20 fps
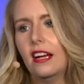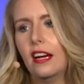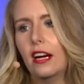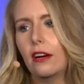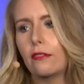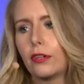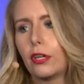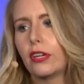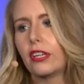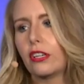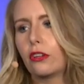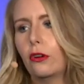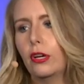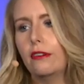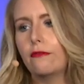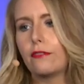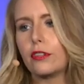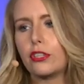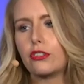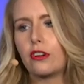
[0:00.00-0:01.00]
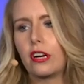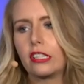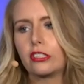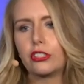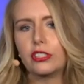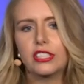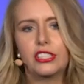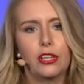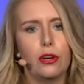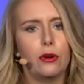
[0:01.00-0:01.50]
of critical
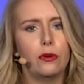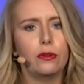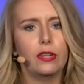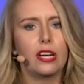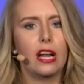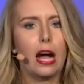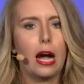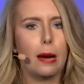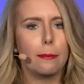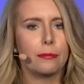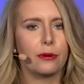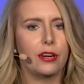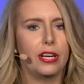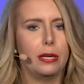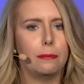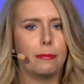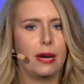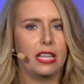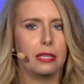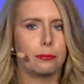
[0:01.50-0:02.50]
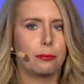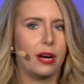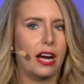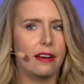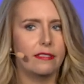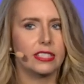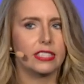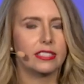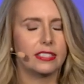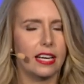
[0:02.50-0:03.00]
infrastructure is owned and operated by the
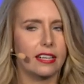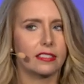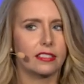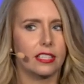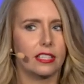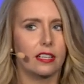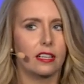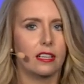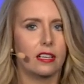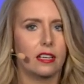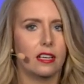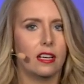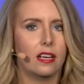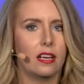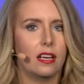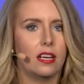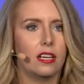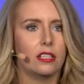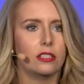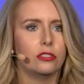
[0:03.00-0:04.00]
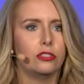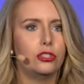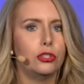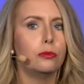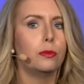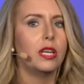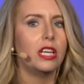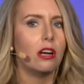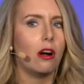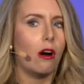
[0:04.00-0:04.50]
private sector,
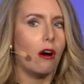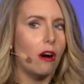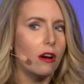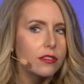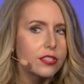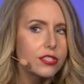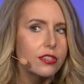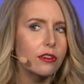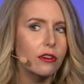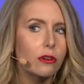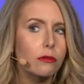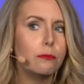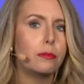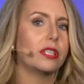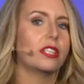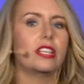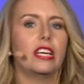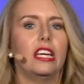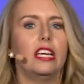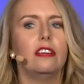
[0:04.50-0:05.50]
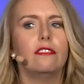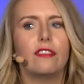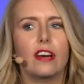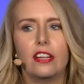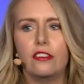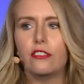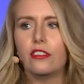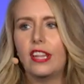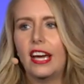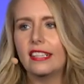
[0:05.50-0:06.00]
do we also believe,
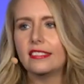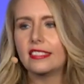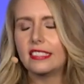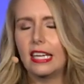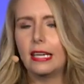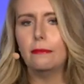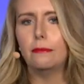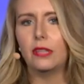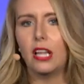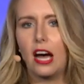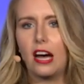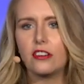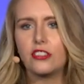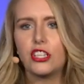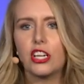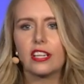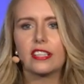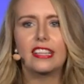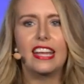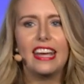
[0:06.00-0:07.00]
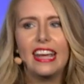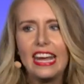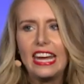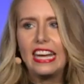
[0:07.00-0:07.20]
under that same logic, that